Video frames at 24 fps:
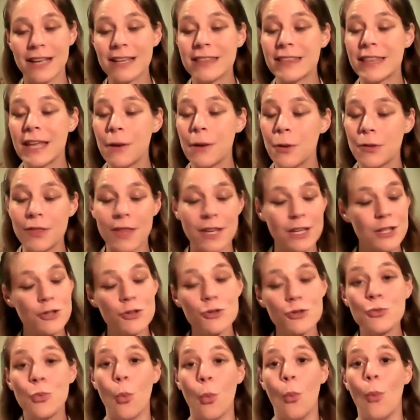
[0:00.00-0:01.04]
Like they
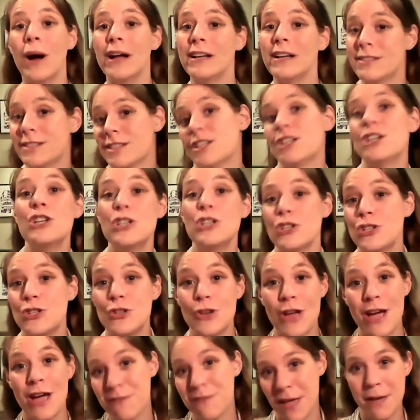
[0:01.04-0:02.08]
should want
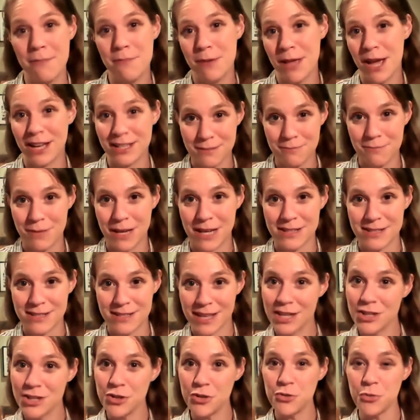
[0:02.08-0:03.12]
to have KPIs in place.
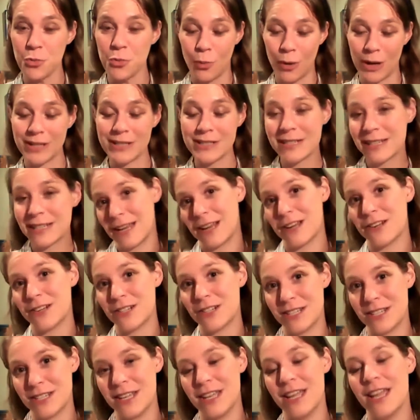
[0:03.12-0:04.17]
They should want
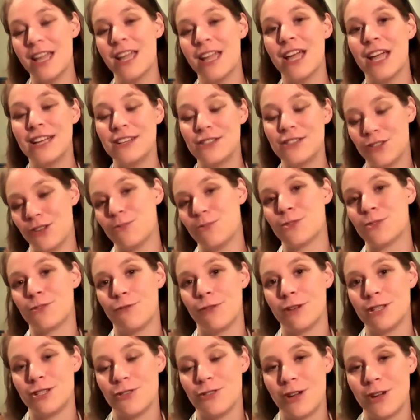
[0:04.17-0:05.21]
clarity in terms
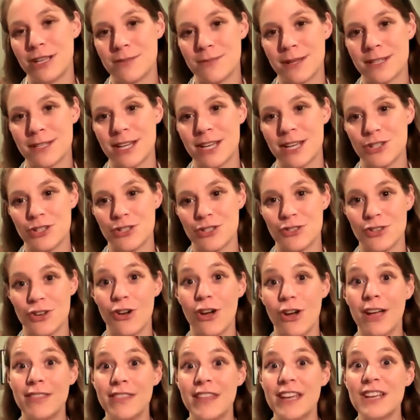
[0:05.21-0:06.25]
of what your expectations
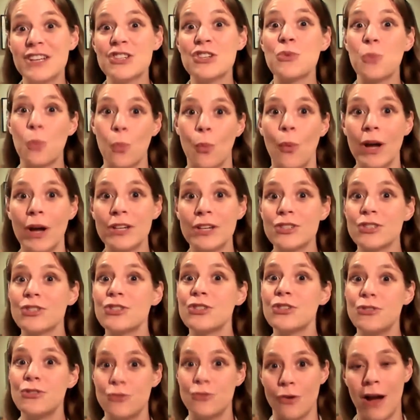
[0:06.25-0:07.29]
are, and they should want
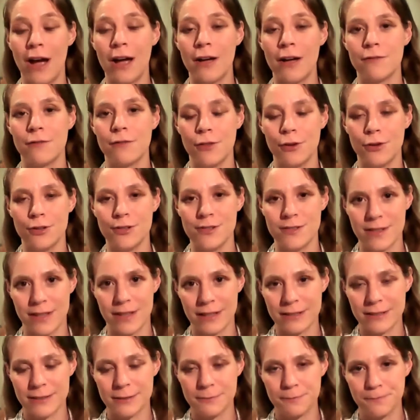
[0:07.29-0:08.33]
to drive those
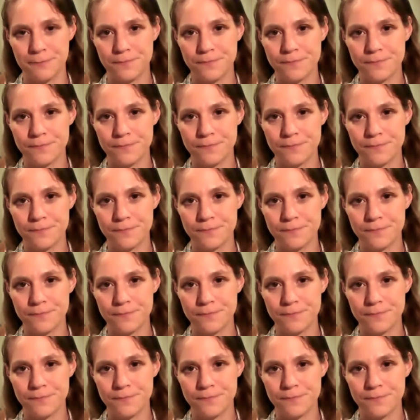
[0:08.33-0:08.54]
things.